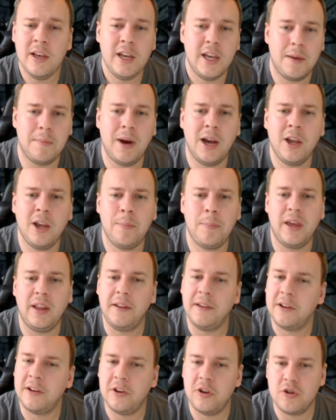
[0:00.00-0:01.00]
In my
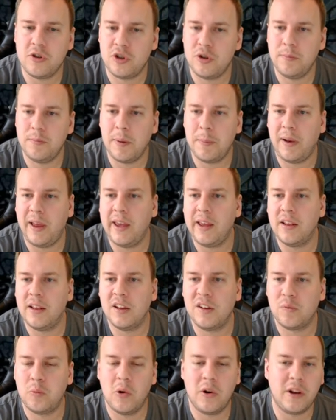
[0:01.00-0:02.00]
opinion, you should be playing
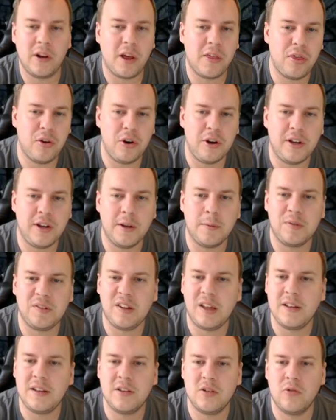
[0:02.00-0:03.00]
this one at 30%
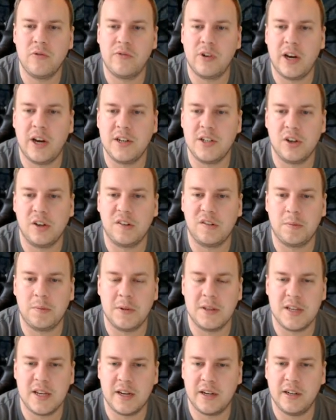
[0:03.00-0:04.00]
over
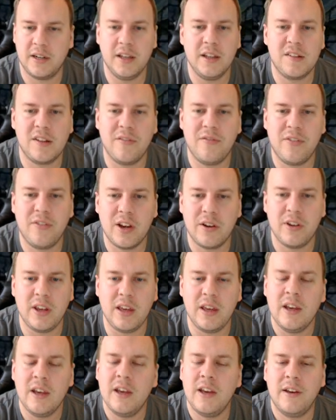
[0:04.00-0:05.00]
adjustment here. It's a
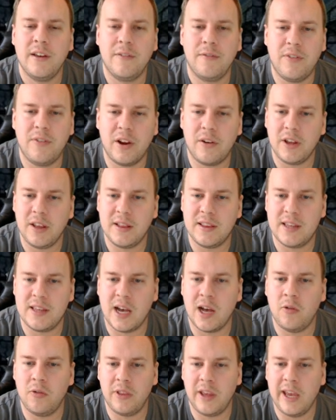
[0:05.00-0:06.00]
very, very
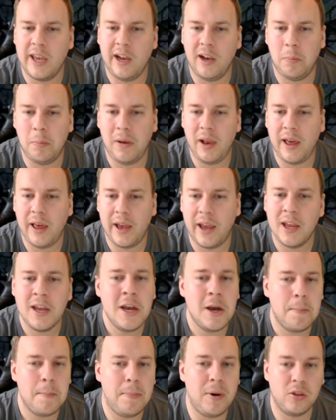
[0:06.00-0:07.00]
downhill play,
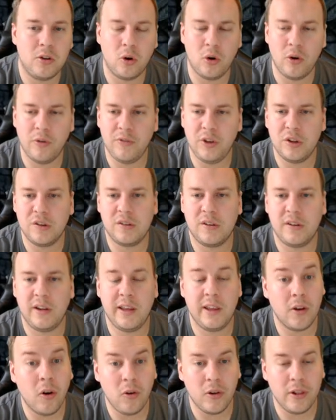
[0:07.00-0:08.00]
but obviously
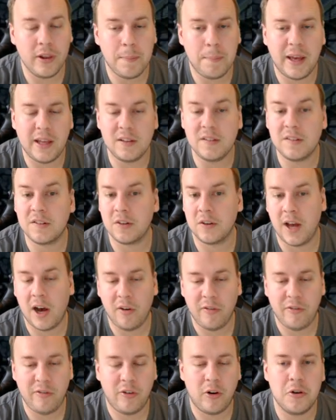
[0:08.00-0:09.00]
it all depends on how
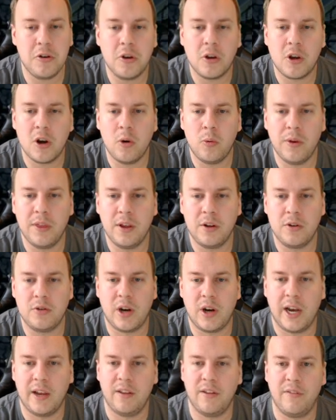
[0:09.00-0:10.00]
far you go with the
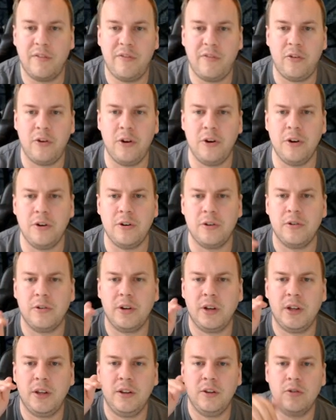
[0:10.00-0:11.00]
drive. The further
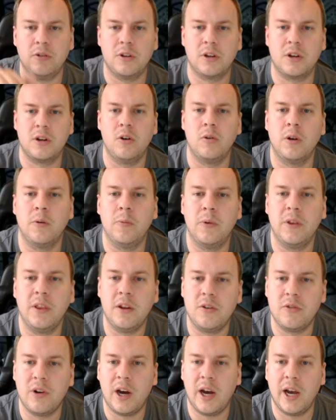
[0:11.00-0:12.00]
you're going with the
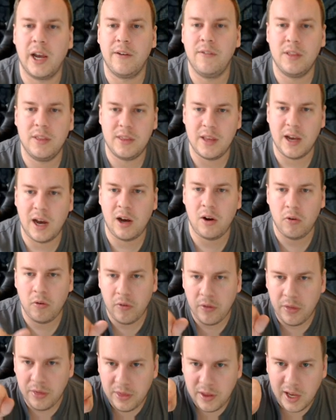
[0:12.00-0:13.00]
drive
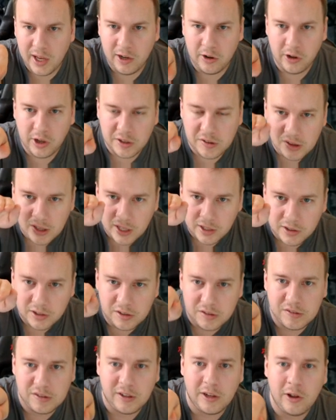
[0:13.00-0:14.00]
down the hill, you can see how it
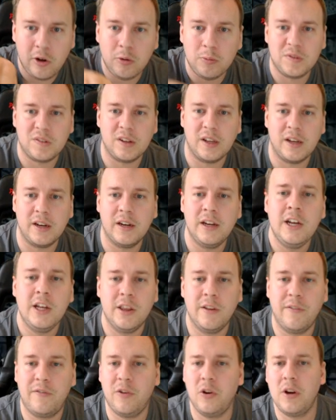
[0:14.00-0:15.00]
slopes there,
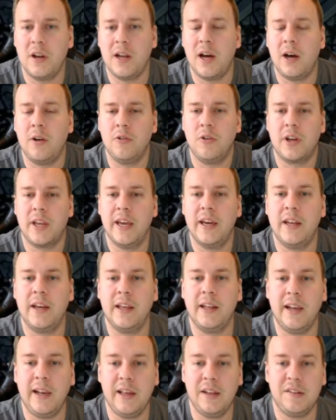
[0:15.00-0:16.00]
the further down you're getting,
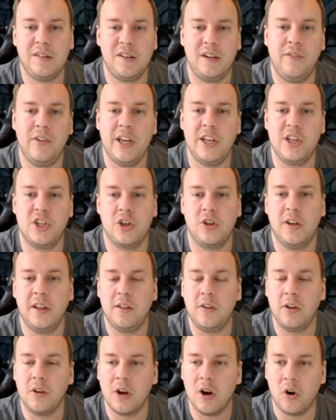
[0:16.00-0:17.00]
the less elevation you need
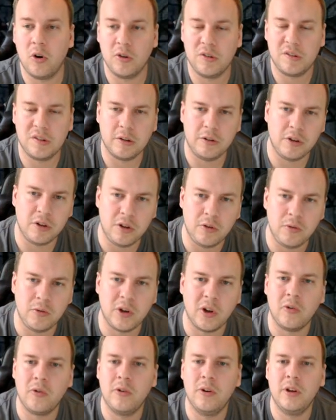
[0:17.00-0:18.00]
to go. So you do
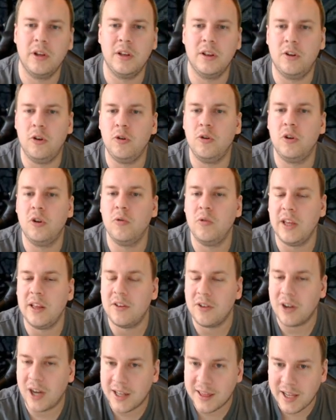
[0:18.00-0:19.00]
know, you do need
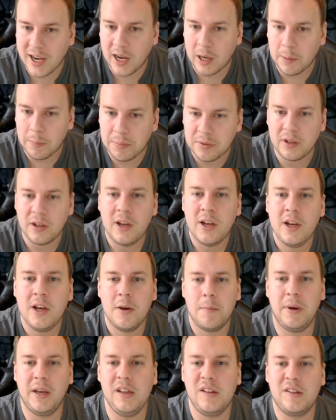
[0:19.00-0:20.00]
to adapt
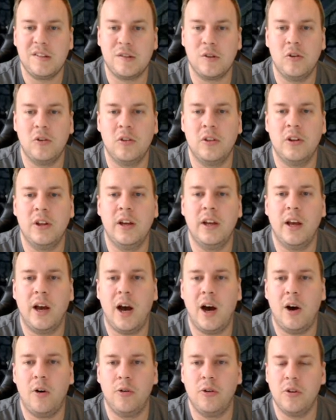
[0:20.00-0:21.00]
based on
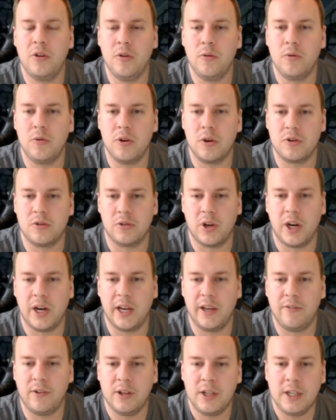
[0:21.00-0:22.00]
how you do your
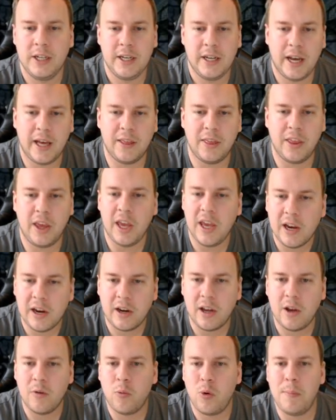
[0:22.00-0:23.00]
drive. And here
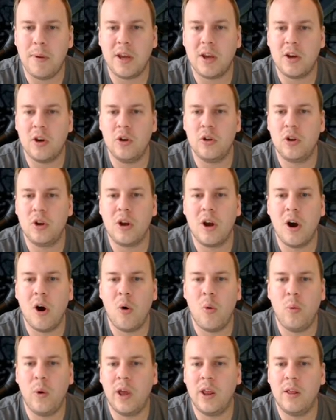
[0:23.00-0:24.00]
it would be good to go
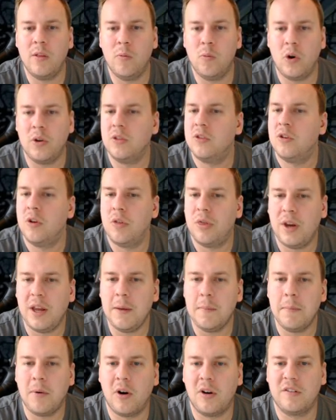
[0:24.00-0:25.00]
with one to three
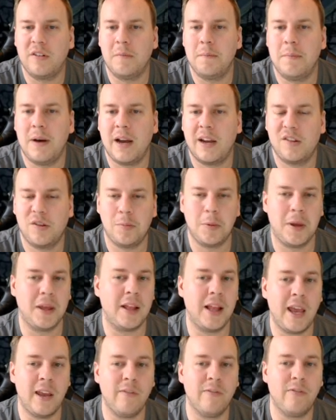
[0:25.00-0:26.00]
bars of backspin,
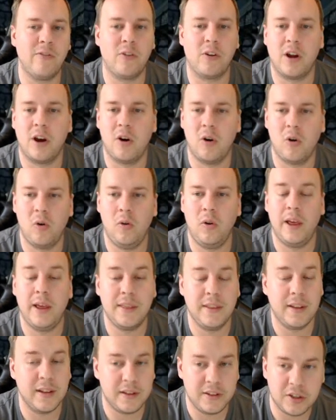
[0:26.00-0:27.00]
aim for the hole, and
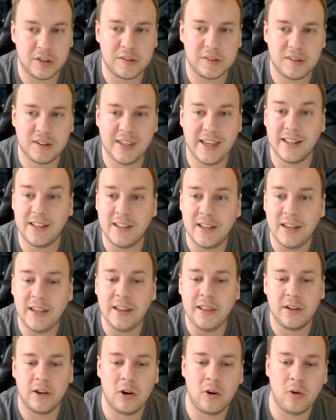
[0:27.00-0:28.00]
then just get
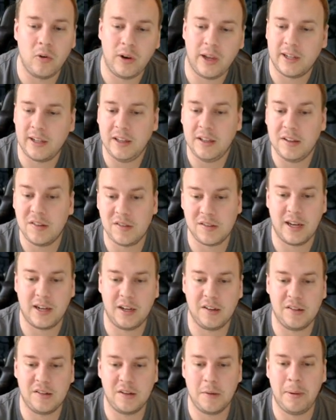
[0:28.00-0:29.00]
in the hole. At least that
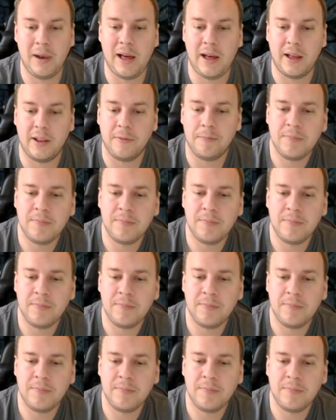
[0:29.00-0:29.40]
is the plan.